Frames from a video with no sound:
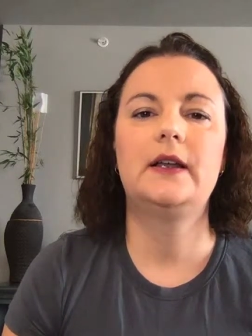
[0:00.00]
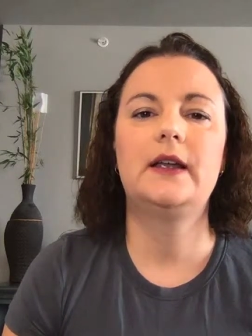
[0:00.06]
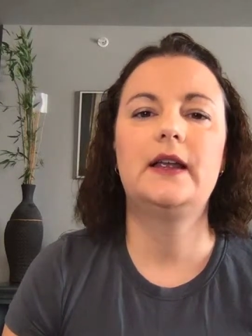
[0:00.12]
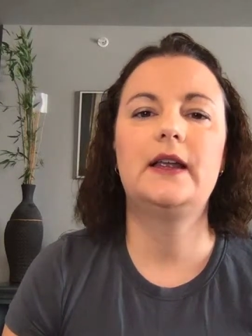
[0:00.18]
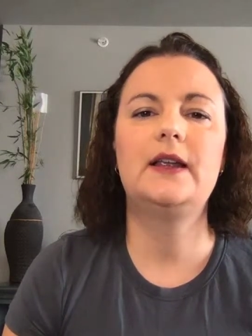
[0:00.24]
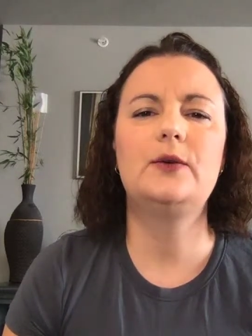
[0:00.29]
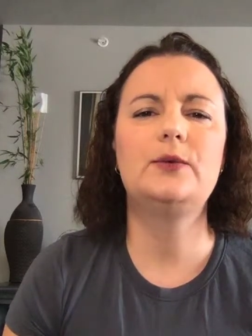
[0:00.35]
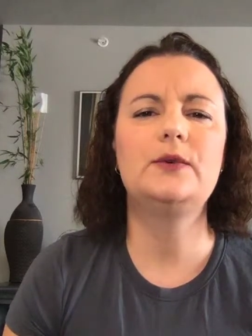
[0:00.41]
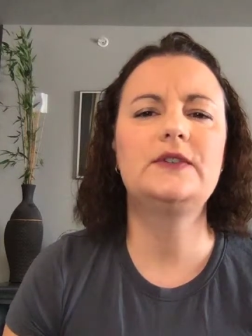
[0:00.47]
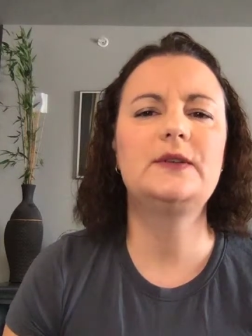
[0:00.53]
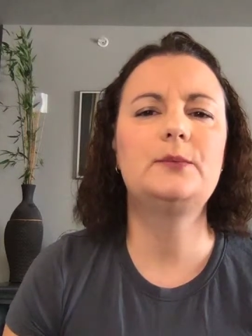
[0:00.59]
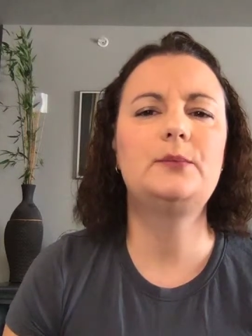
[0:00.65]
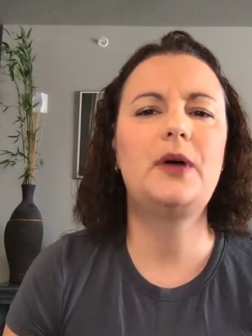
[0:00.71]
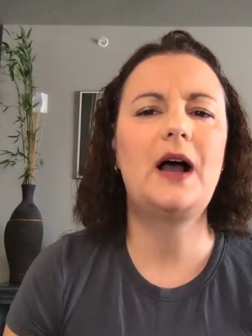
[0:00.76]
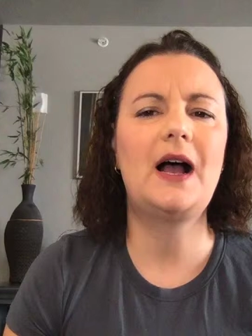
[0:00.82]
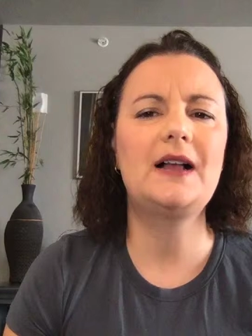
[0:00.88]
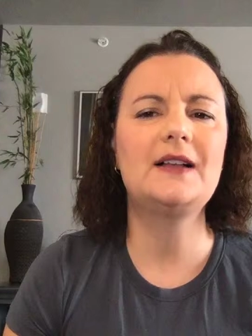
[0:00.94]
It was
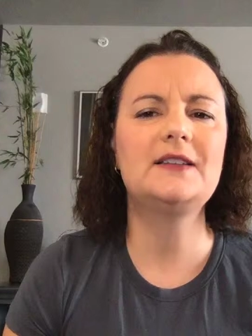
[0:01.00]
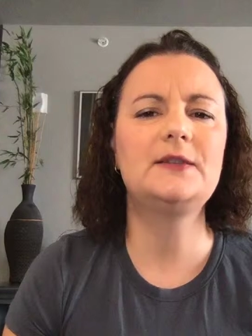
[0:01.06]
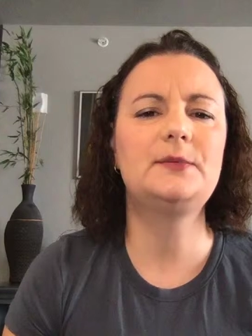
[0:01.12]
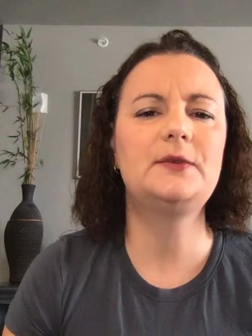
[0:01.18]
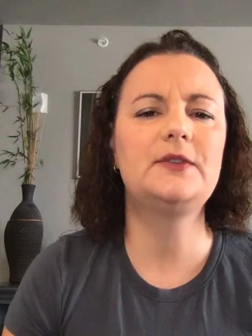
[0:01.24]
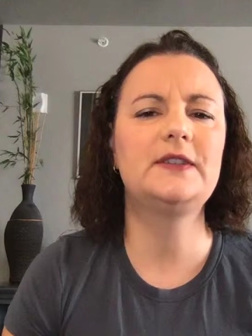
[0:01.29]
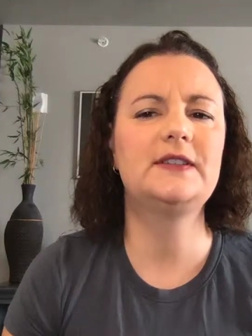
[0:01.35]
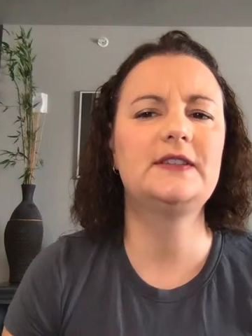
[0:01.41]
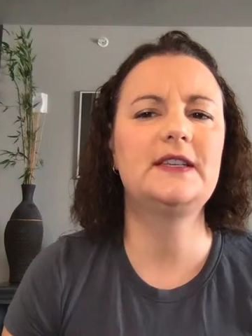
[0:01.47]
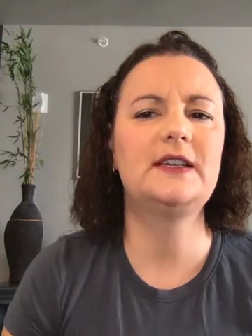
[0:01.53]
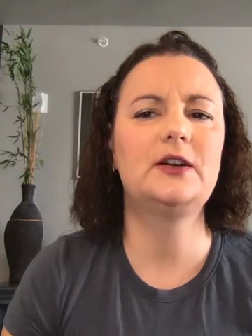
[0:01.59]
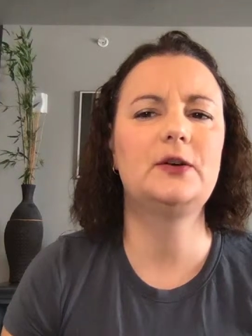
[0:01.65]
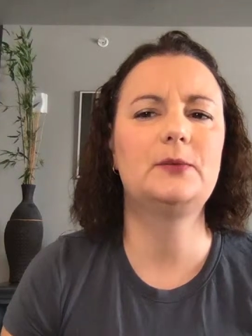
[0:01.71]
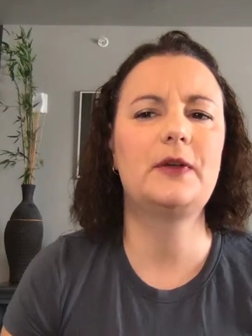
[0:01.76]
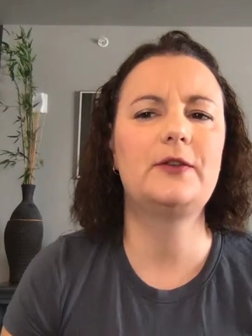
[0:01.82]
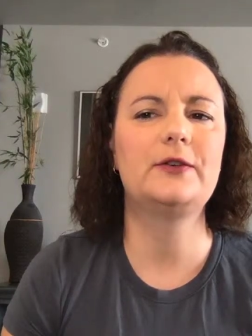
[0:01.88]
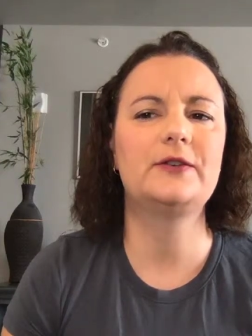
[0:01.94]
impossible to see her
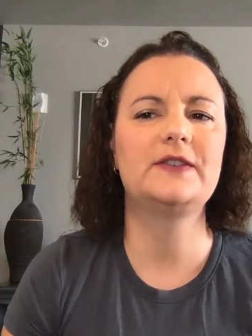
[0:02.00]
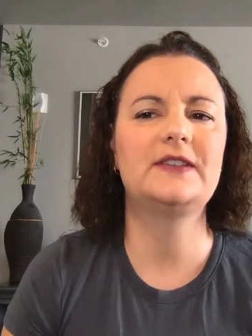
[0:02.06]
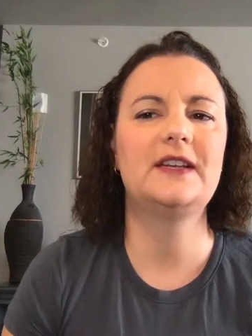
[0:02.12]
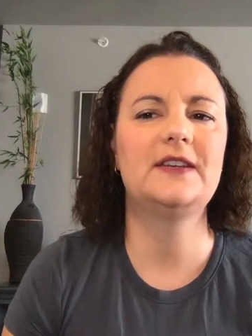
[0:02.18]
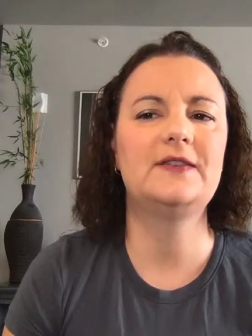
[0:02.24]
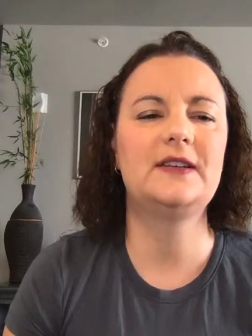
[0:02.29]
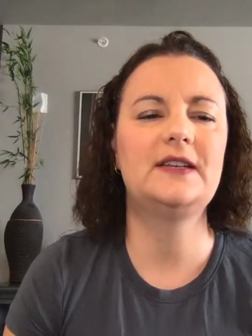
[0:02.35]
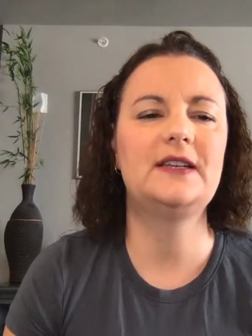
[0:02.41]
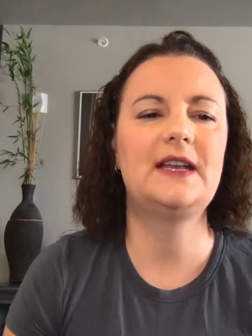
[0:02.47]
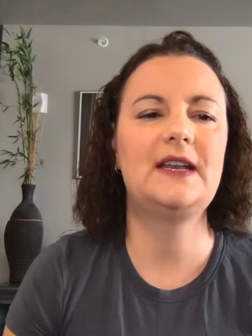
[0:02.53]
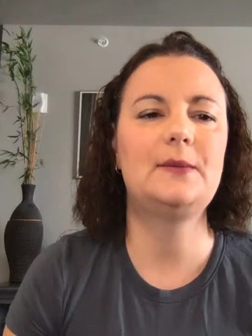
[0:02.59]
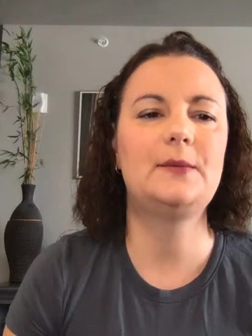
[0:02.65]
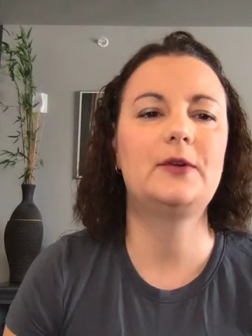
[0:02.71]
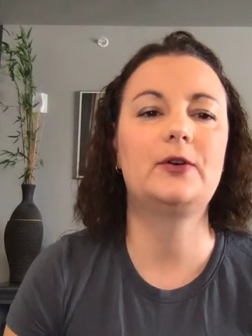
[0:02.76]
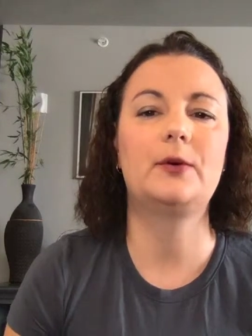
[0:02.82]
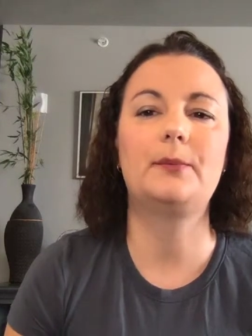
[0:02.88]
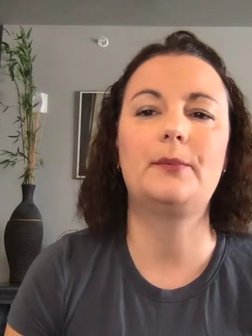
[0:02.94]
mother's given name in
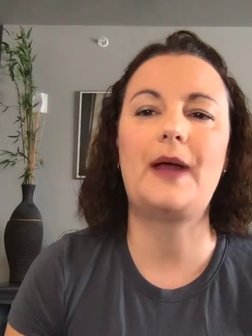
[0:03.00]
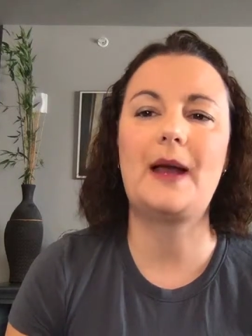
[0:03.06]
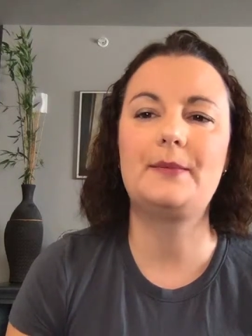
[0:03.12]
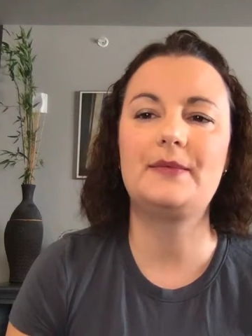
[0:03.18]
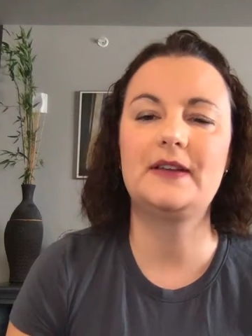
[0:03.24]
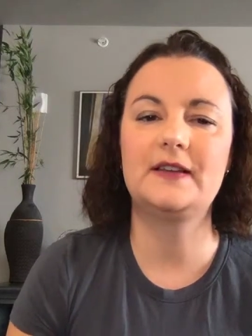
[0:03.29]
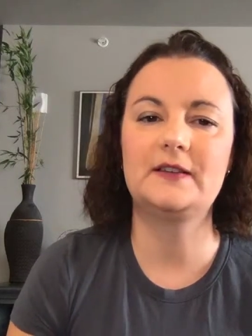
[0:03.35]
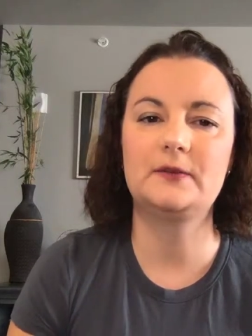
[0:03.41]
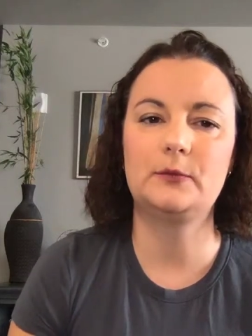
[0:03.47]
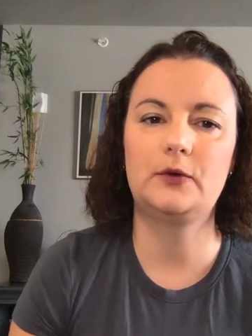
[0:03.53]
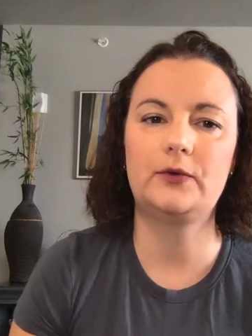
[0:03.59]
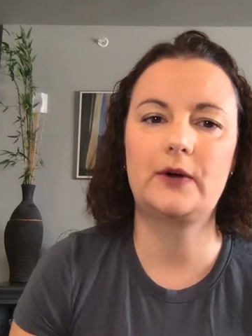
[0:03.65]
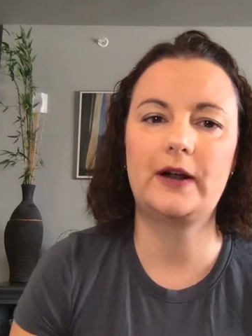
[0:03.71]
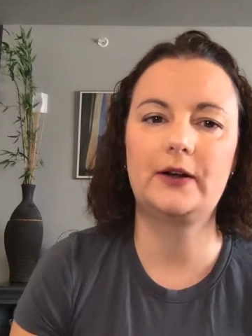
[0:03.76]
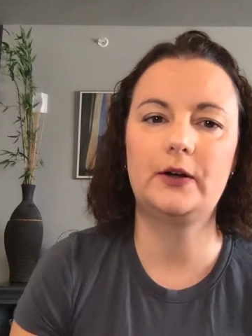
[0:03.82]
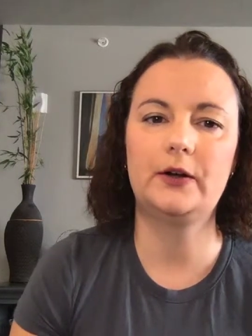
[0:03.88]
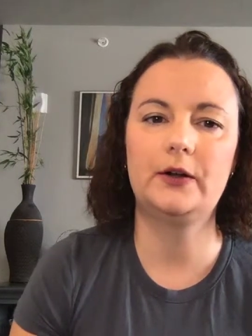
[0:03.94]
her baptismal
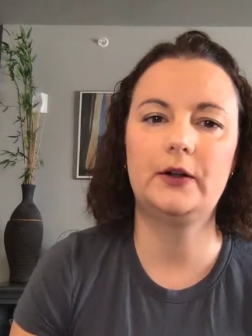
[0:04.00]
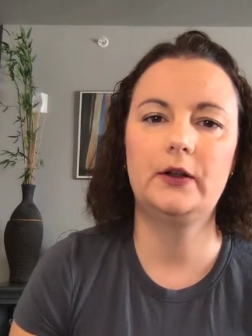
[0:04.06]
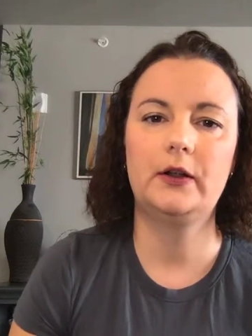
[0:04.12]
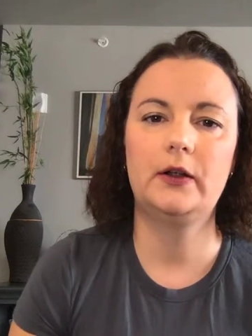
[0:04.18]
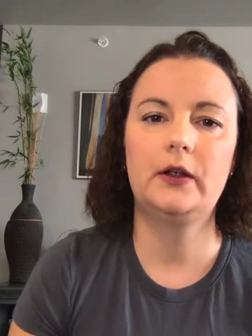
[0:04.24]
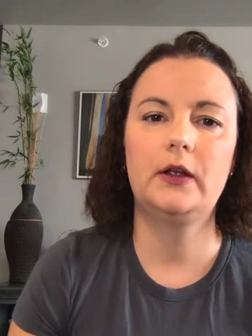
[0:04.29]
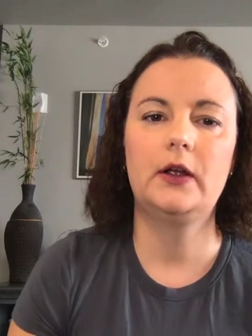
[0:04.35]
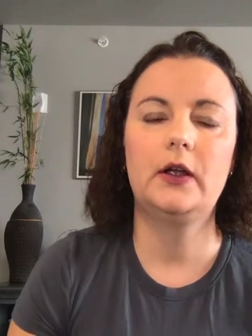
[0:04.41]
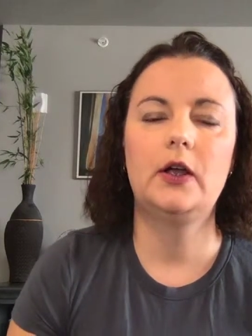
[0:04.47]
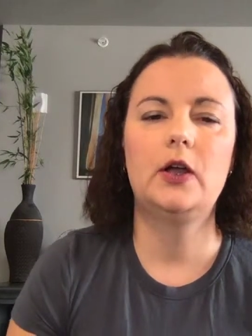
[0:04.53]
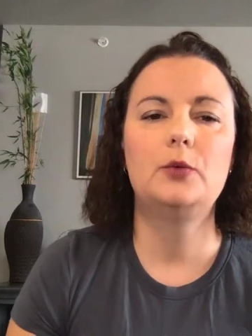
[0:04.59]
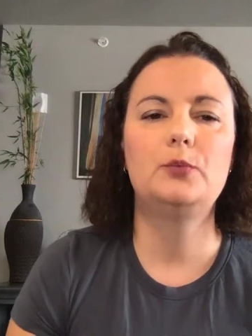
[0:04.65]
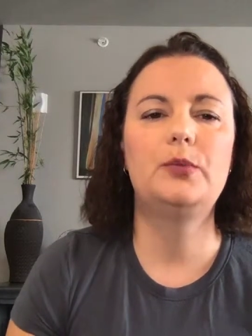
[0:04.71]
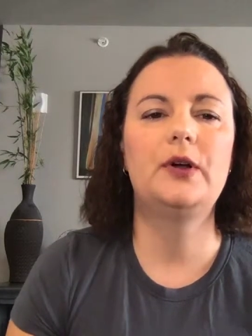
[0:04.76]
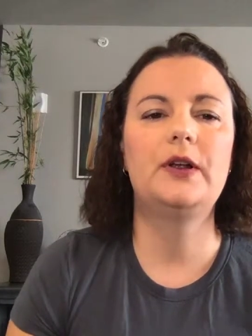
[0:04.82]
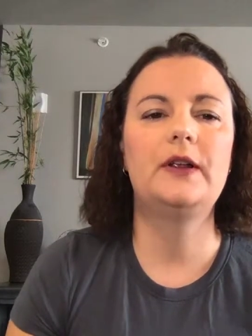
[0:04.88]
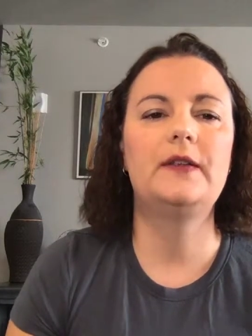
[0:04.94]
record,
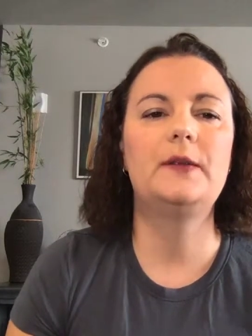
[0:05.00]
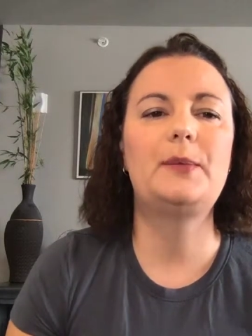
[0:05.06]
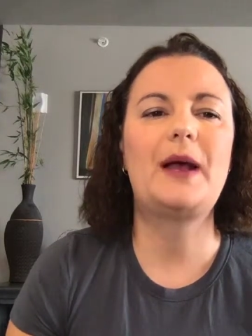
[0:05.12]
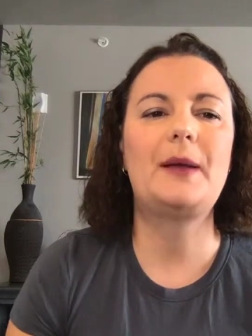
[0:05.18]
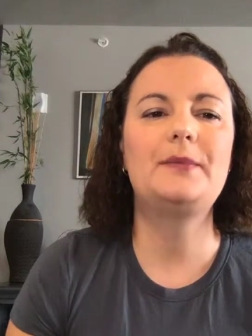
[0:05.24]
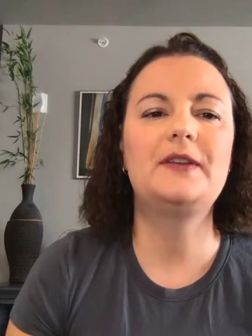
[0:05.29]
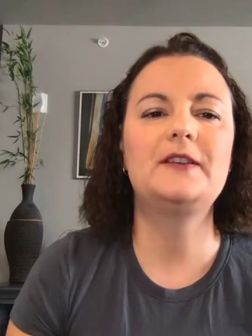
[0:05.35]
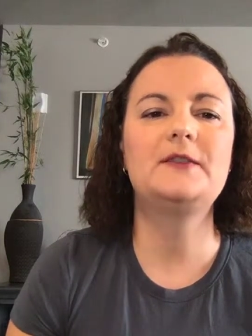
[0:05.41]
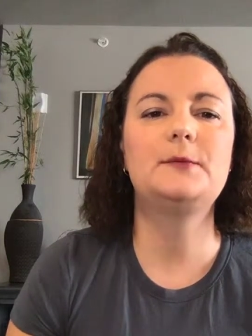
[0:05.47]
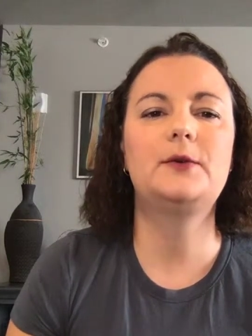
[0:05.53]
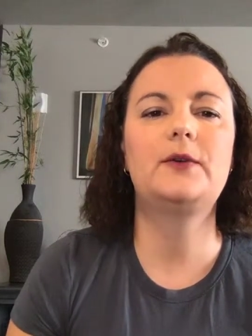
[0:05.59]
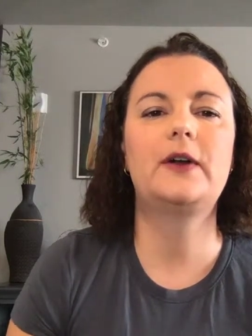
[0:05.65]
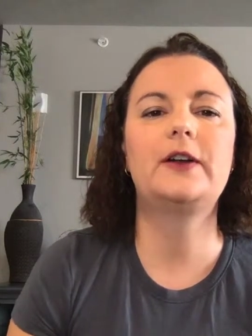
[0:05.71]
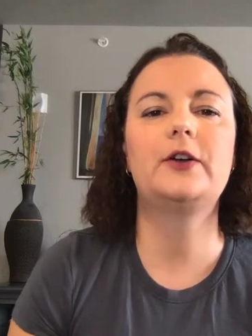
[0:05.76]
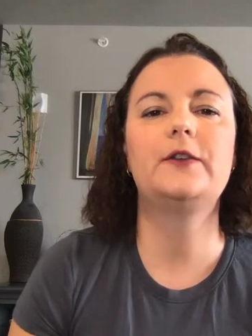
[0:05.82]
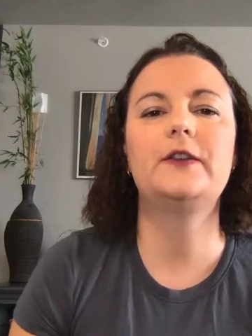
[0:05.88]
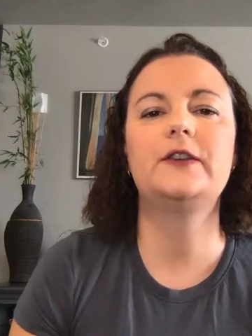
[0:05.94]
but in the baptismal
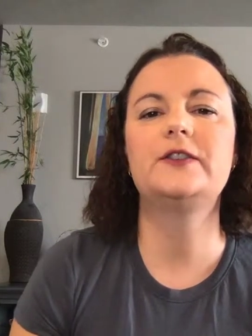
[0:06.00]
record, the